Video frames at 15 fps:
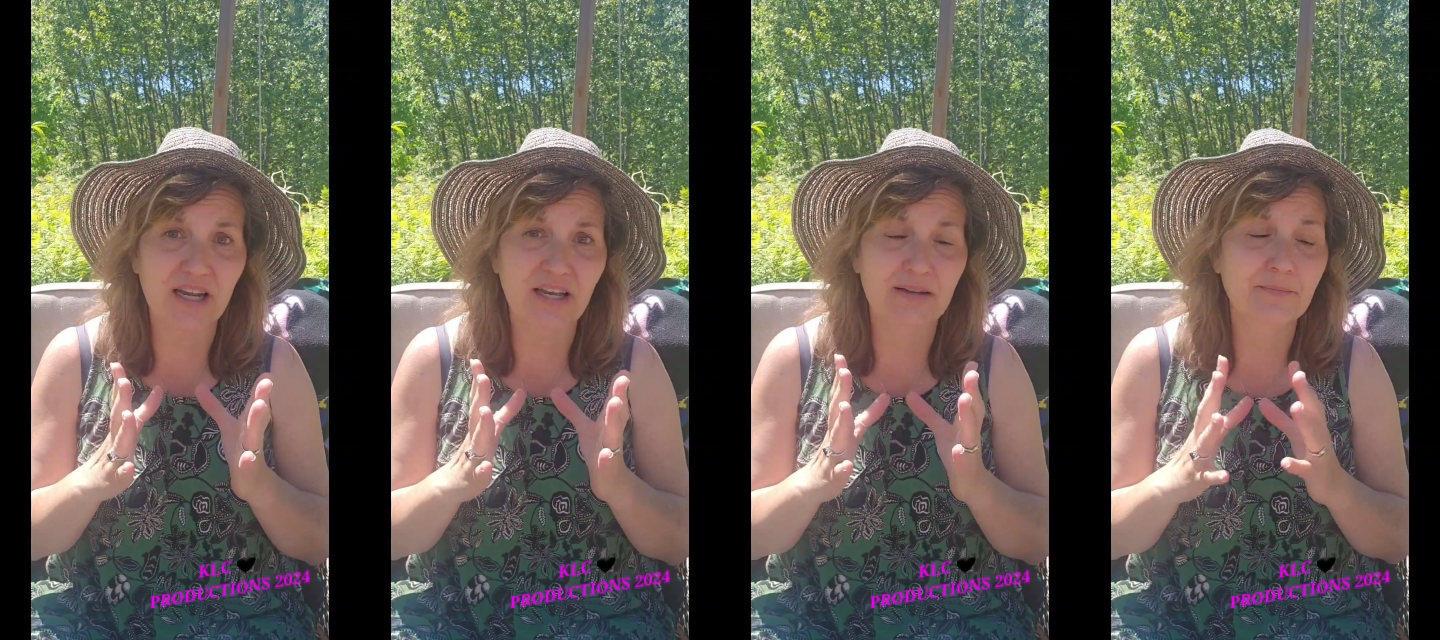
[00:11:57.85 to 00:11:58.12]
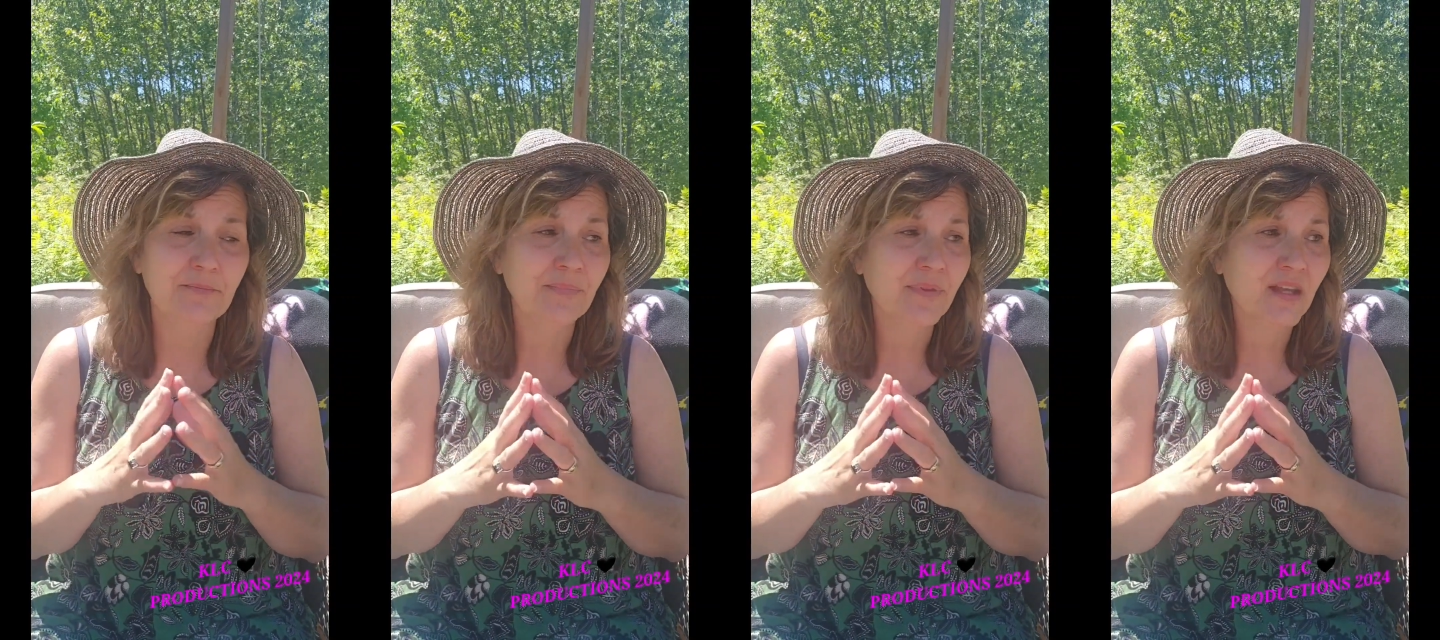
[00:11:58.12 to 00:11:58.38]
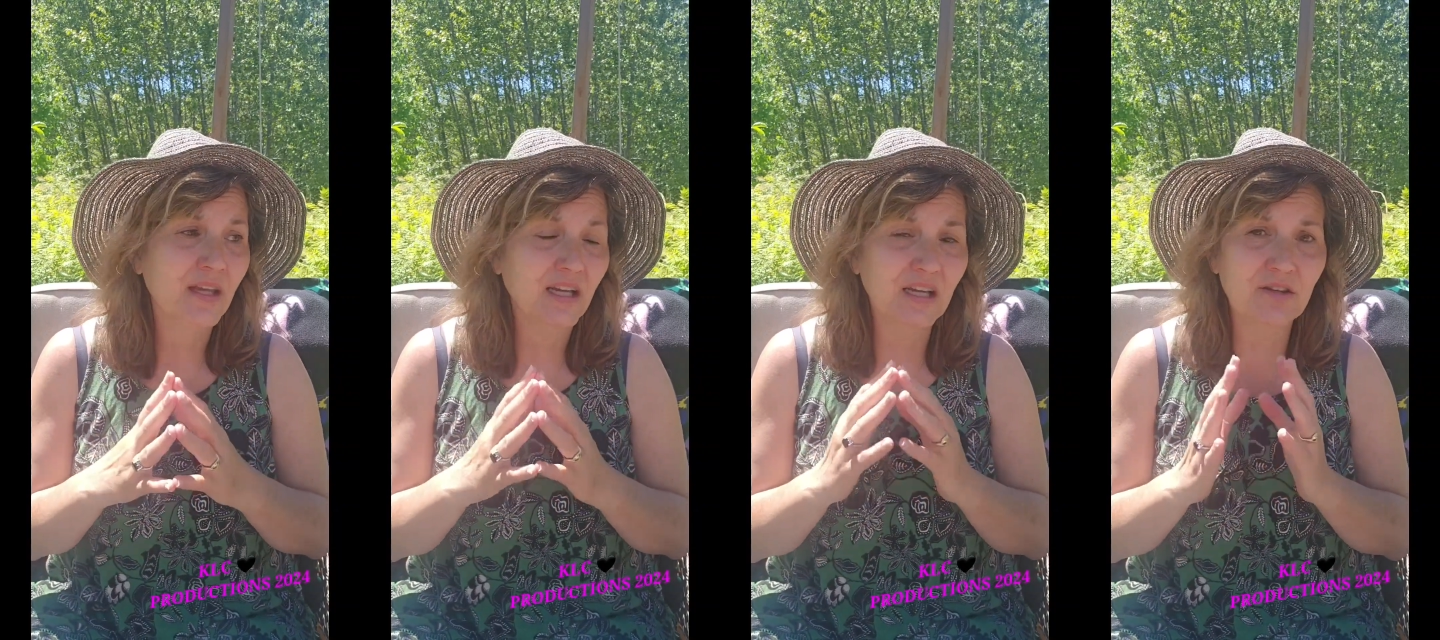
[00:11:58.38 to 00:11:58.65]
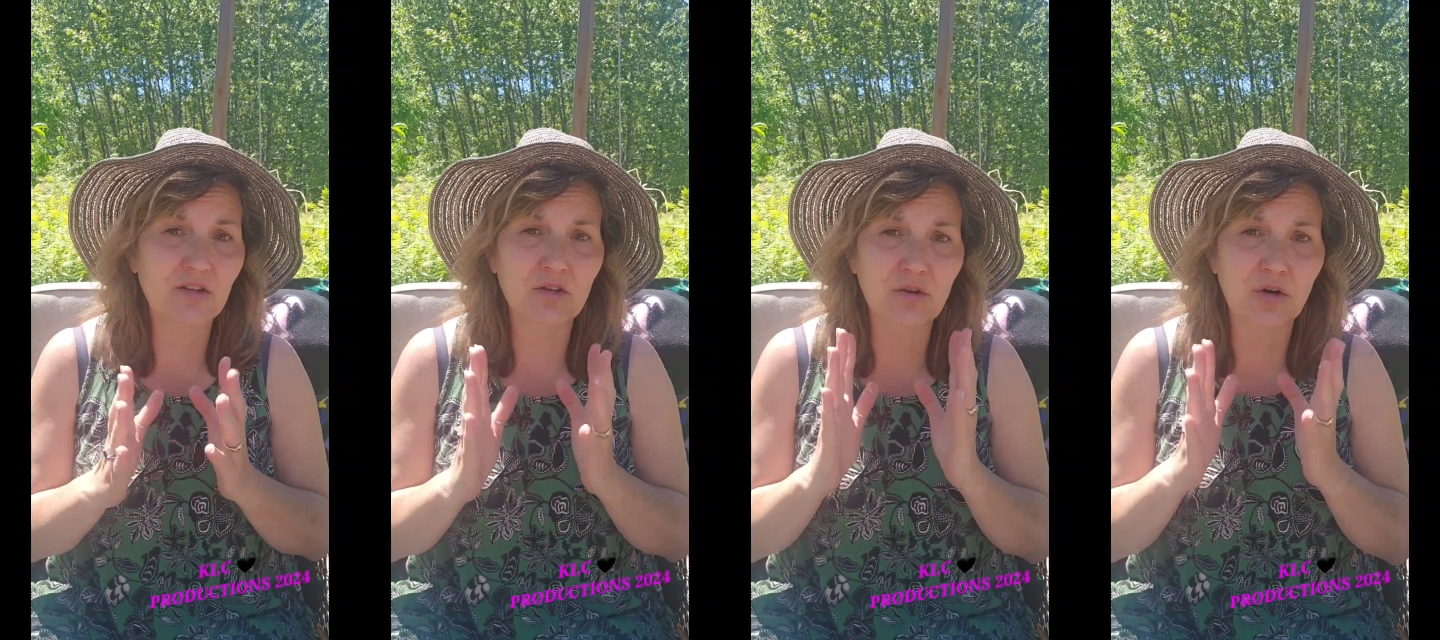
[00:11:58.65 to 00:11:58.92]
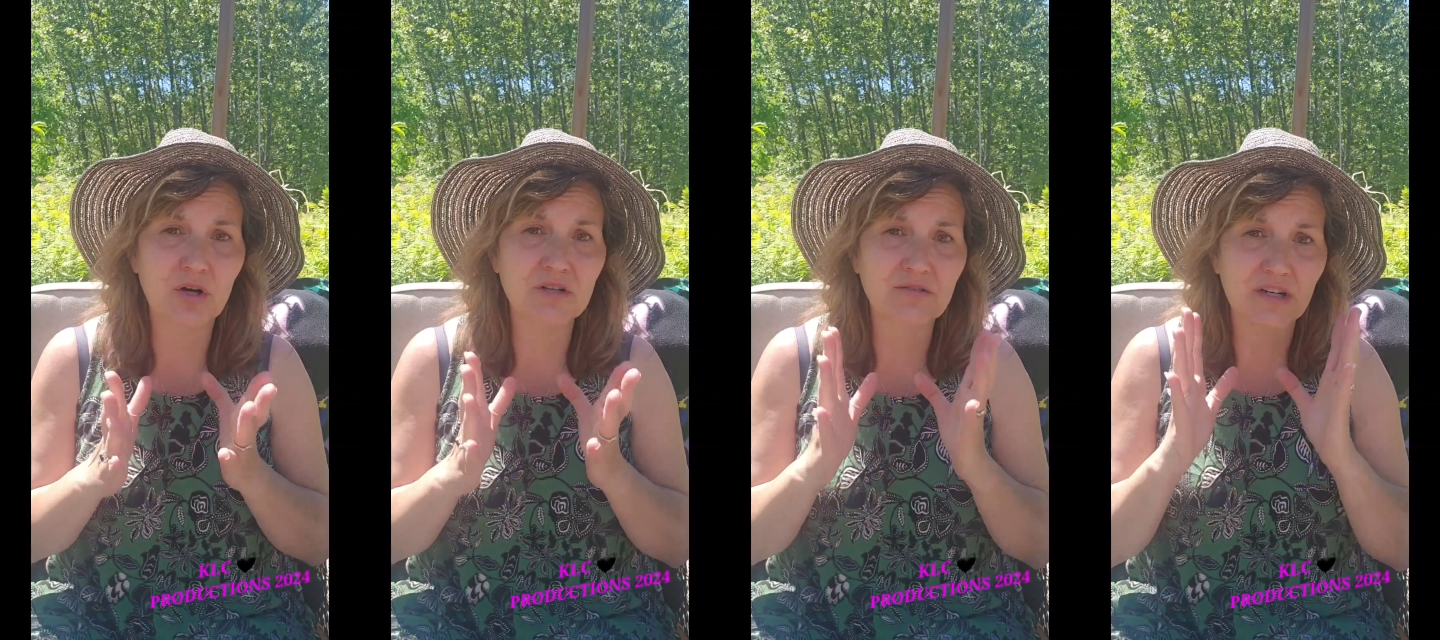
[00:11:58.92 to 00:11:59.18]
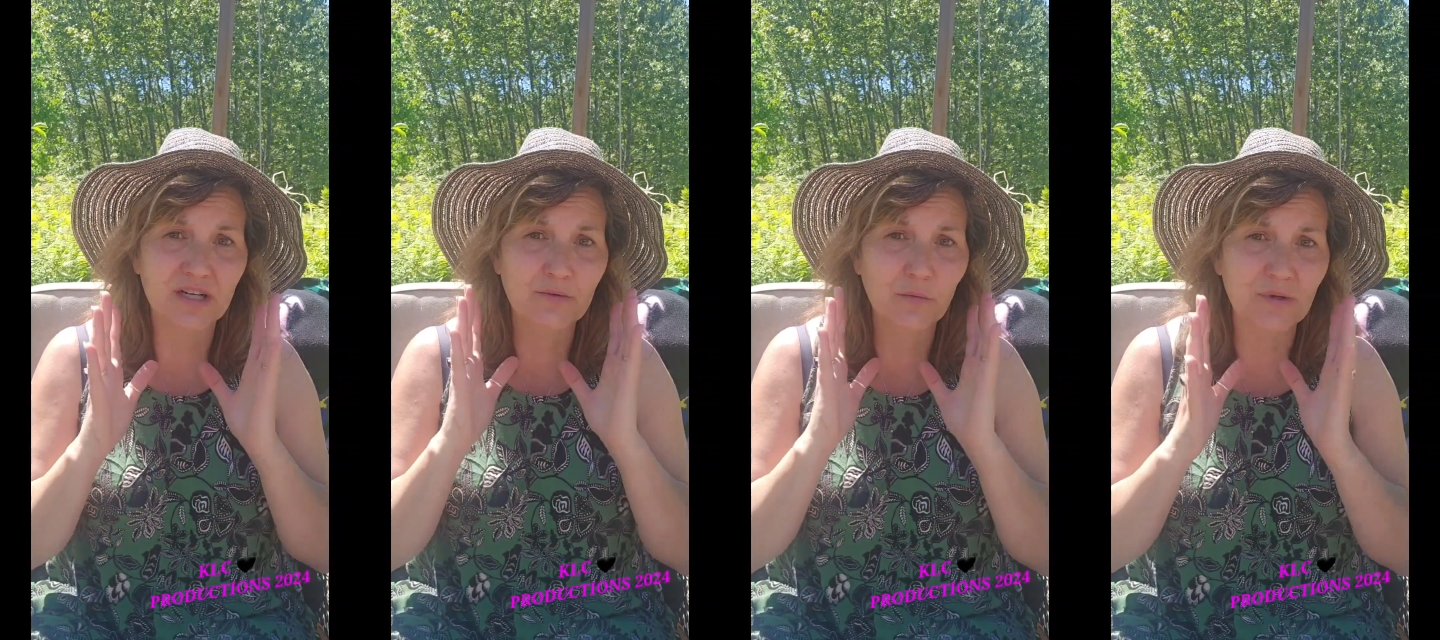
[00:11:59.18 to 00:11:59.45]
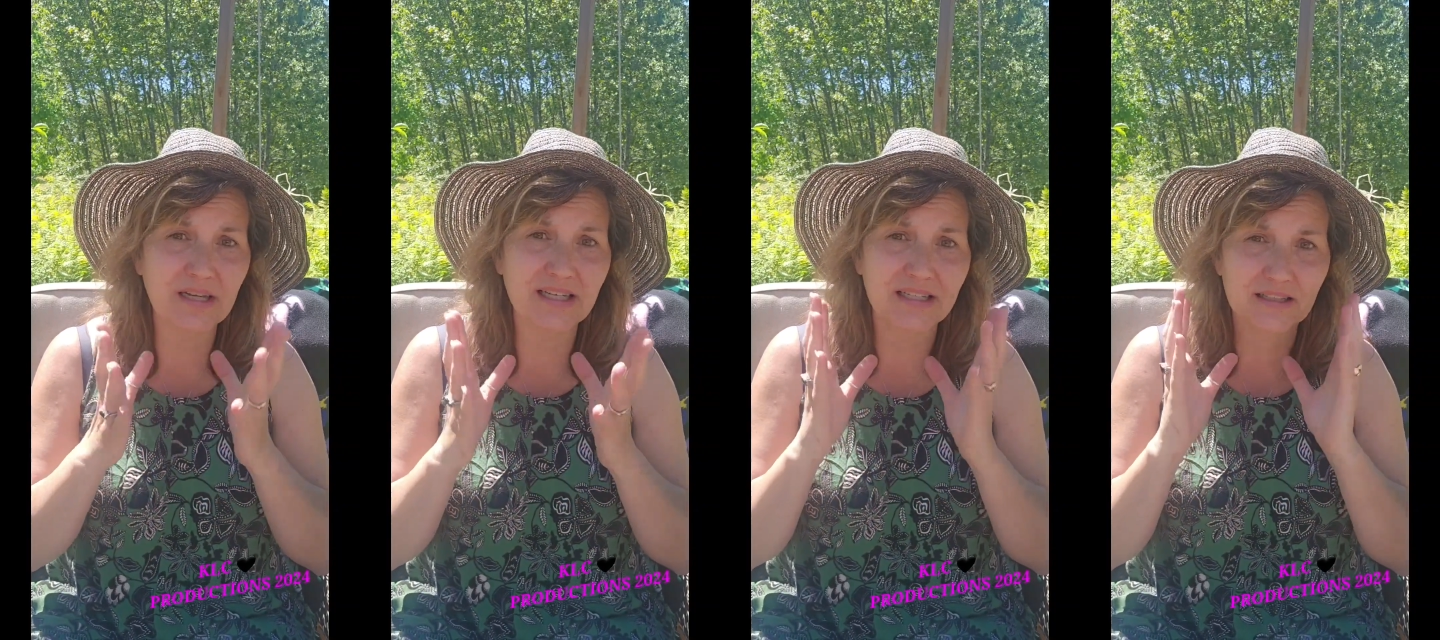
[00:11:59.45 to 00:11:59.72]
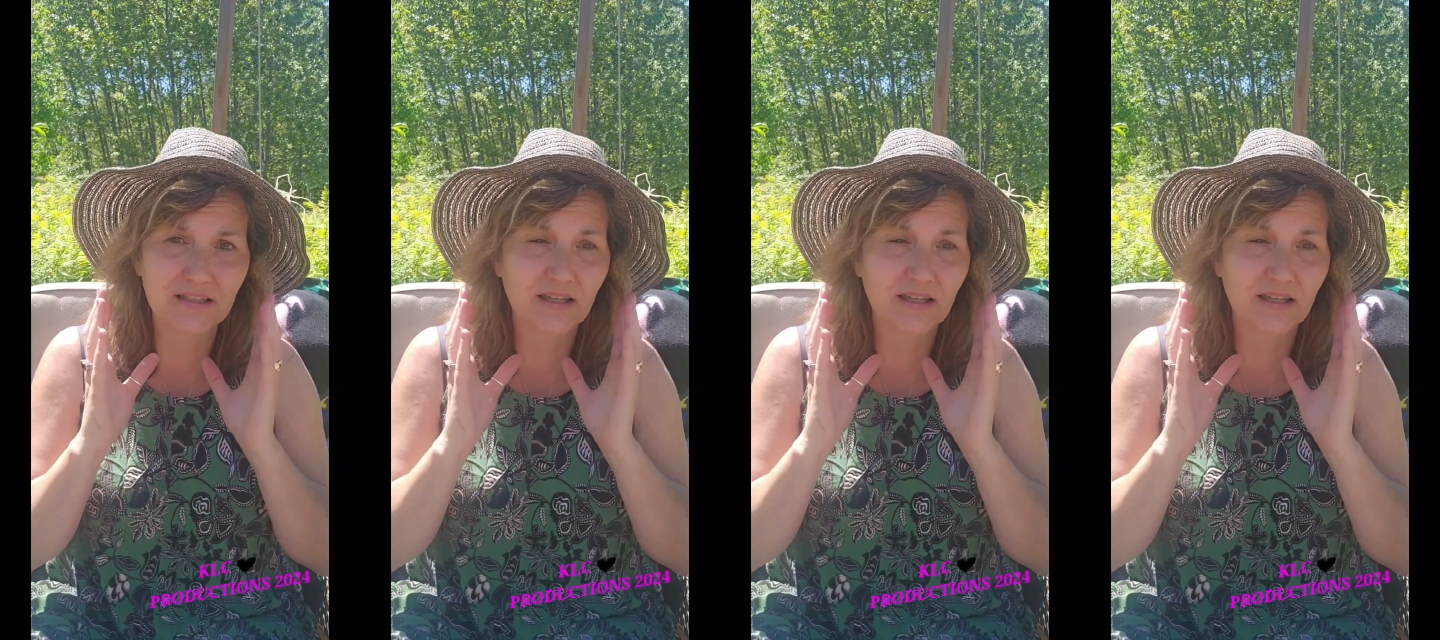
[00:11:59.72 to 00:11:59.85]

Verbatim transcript: it in the long run. Wait,